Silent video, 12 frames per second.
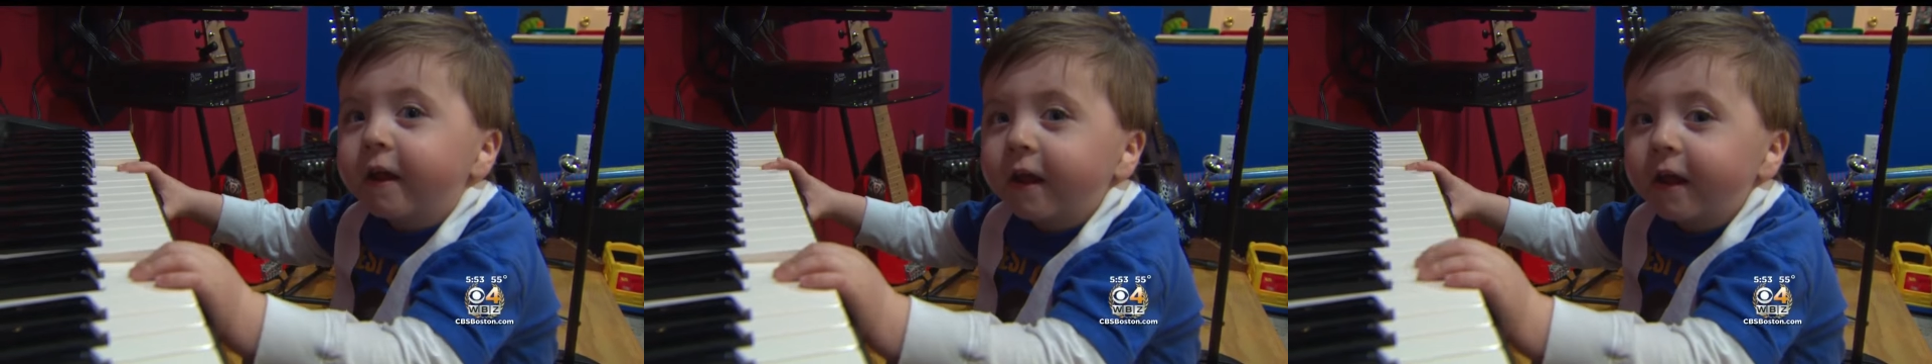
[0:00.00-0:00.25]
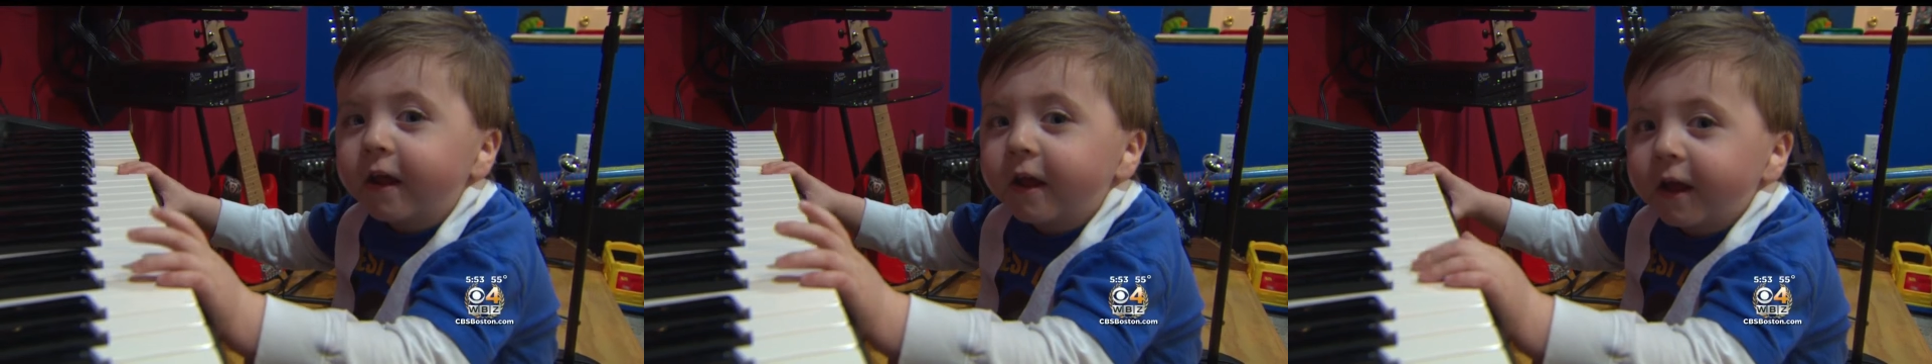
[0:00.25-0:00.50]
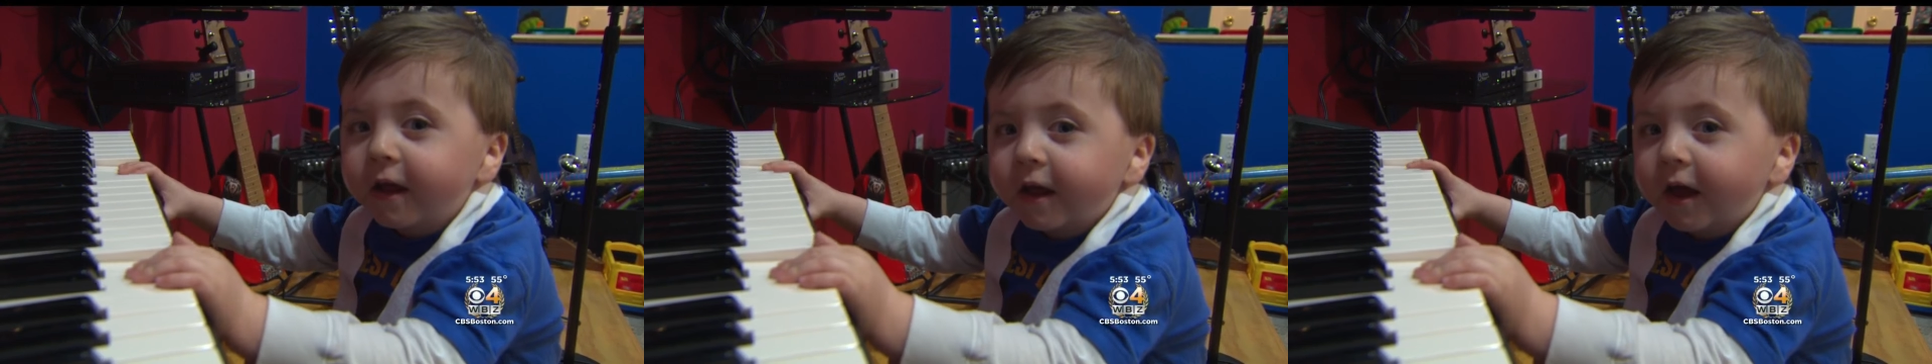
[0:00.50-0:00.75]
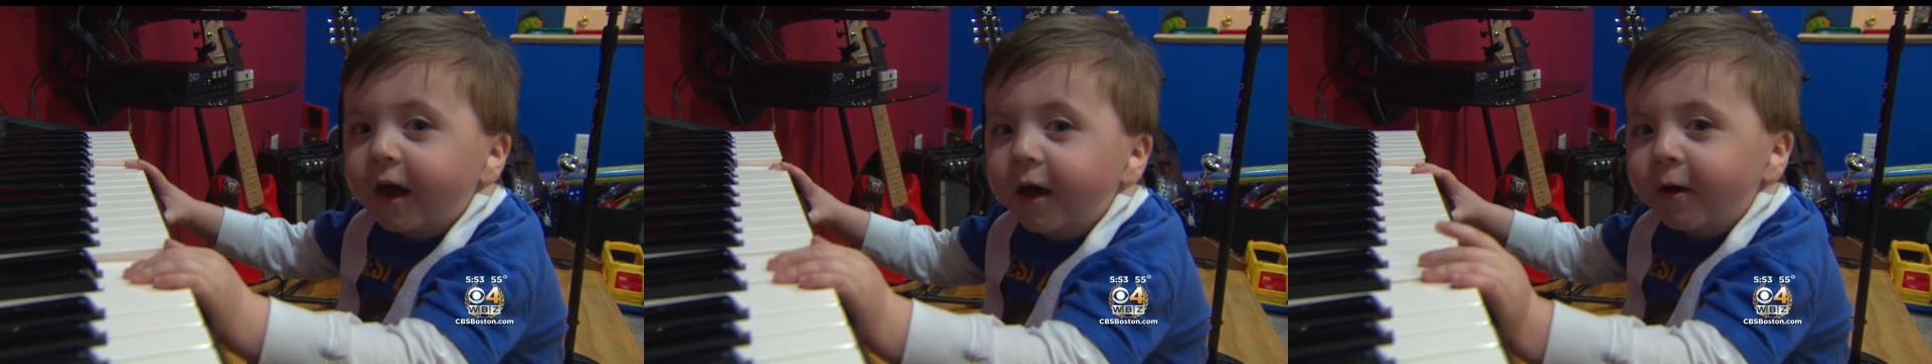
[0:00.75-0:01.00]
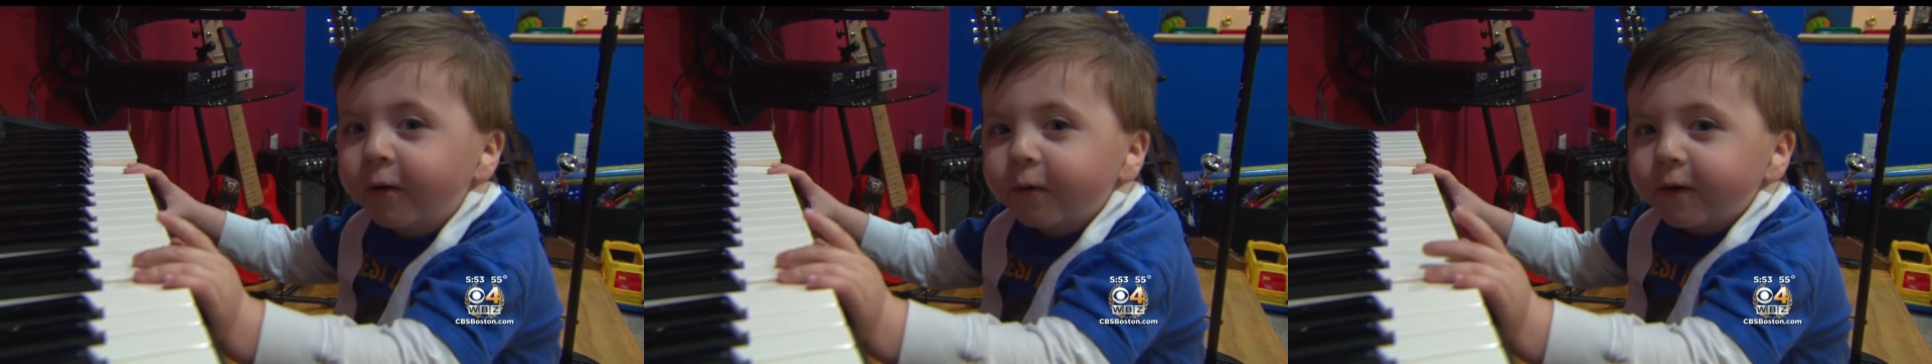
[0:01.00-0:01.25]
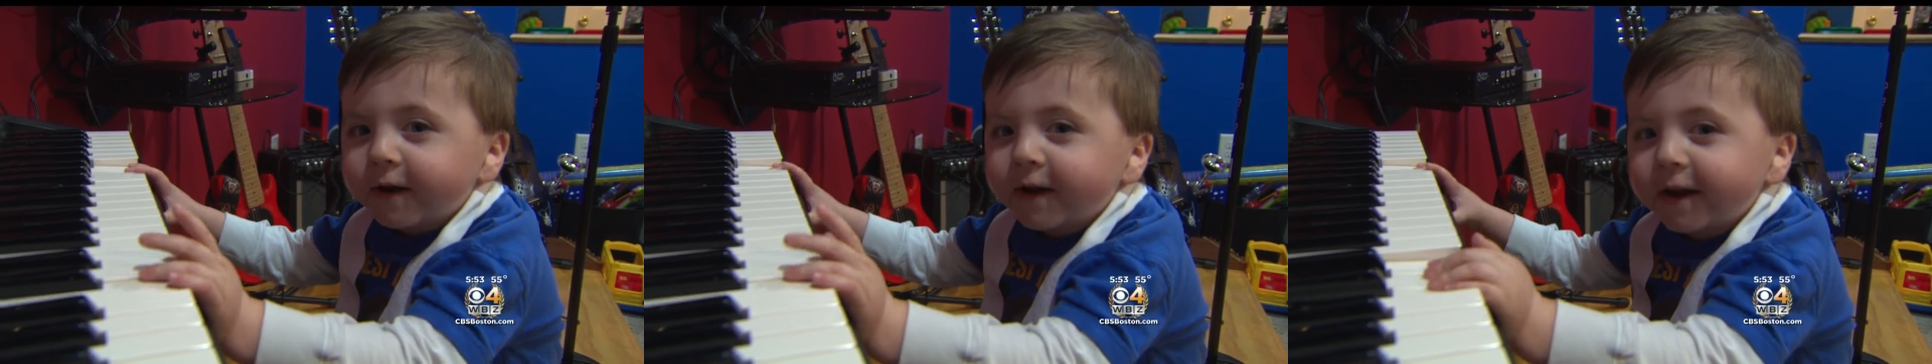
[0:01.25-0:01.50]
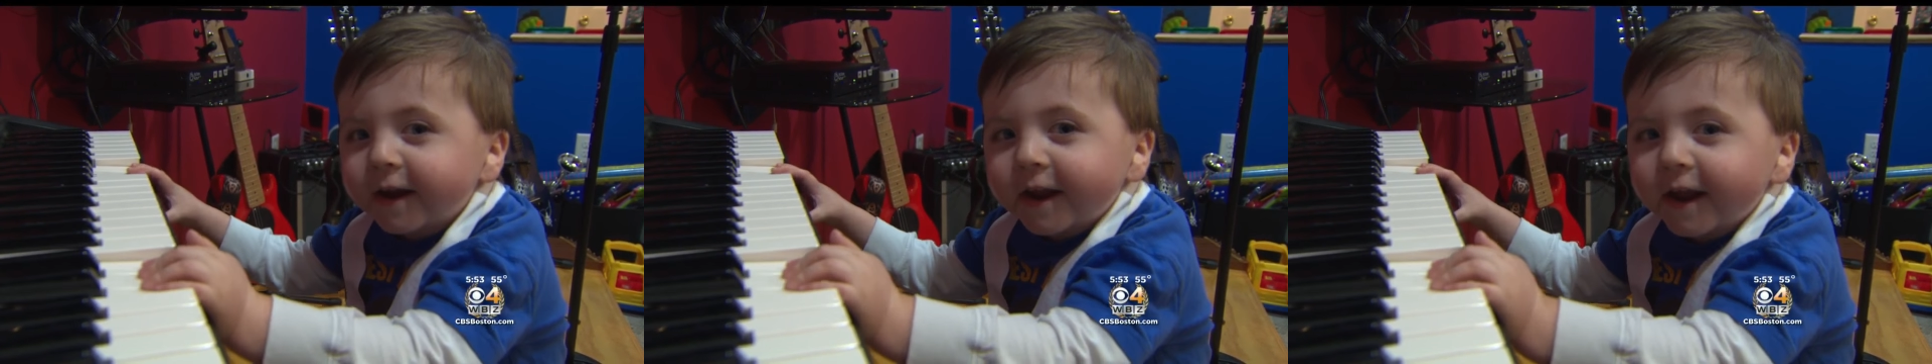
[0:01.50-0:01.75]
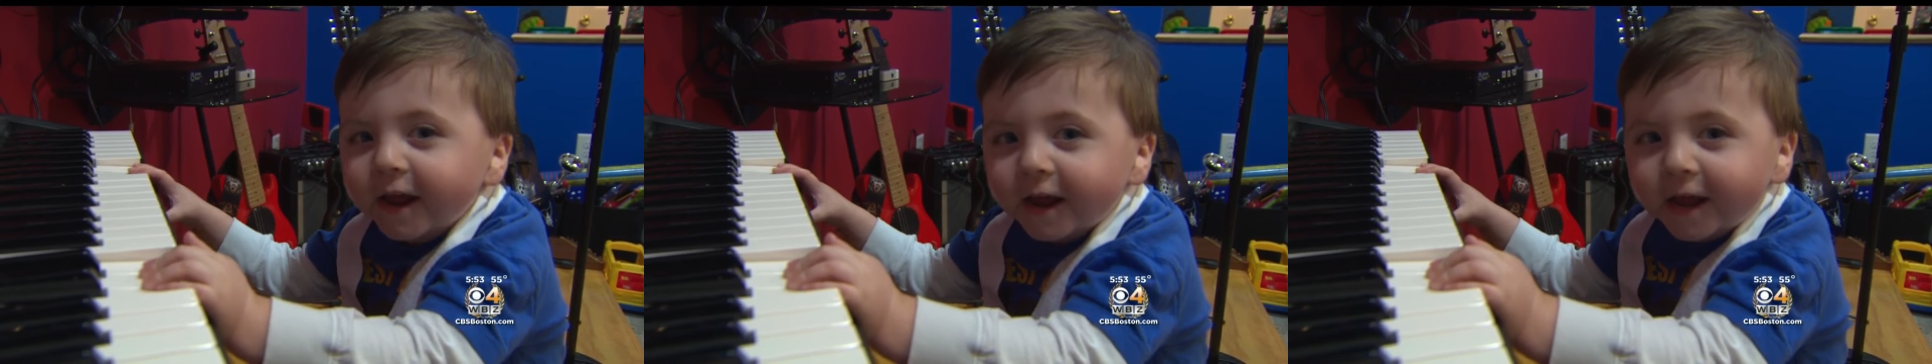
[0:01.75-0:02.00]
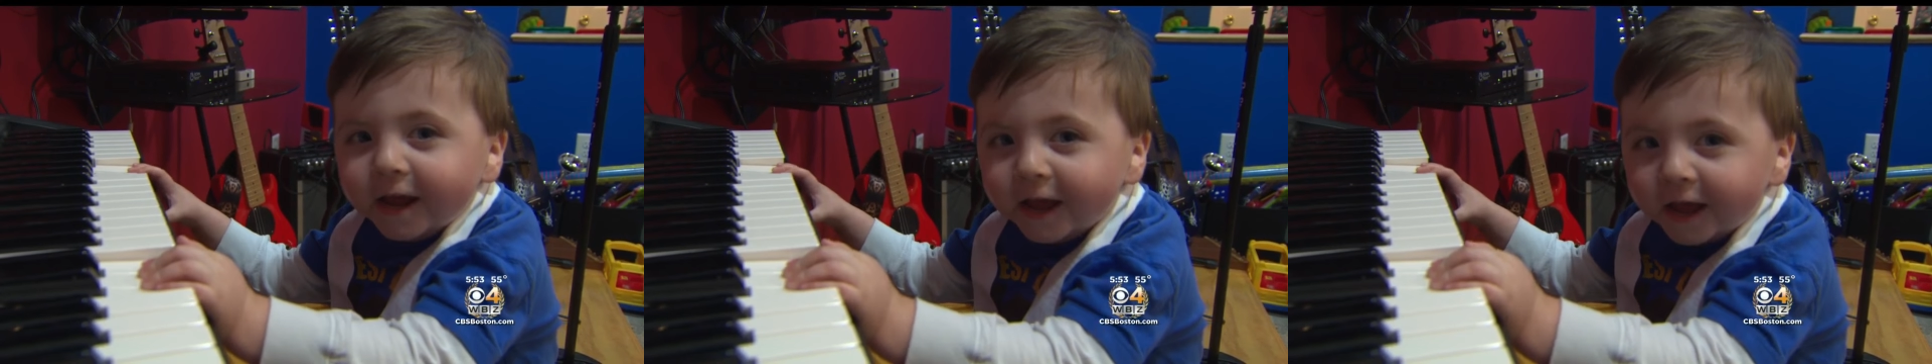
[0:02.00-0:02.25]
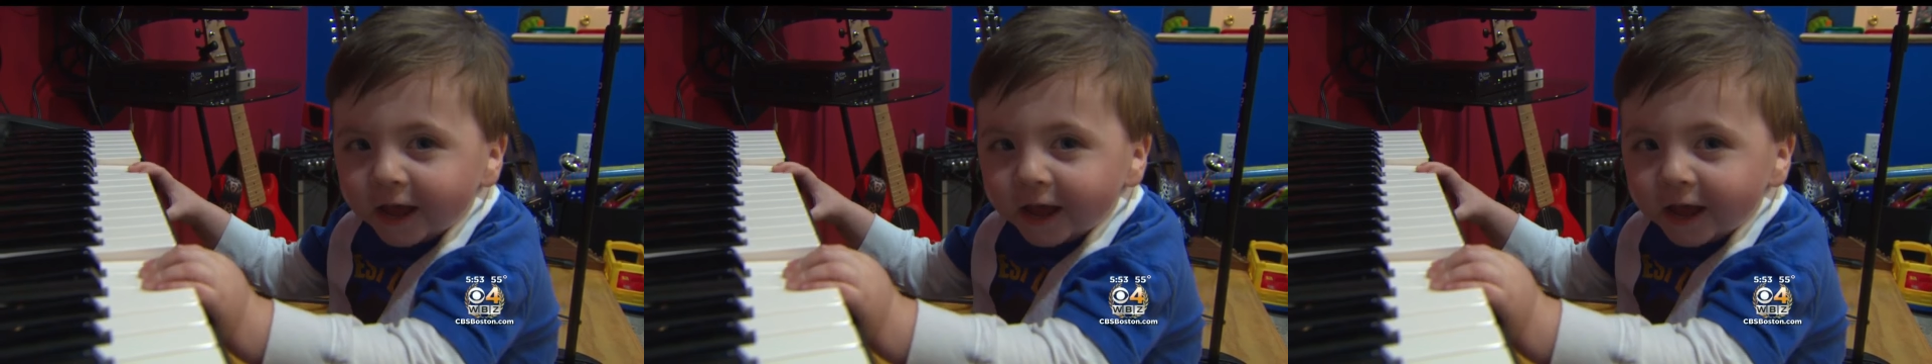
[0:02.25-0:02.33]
music scholarship for kids and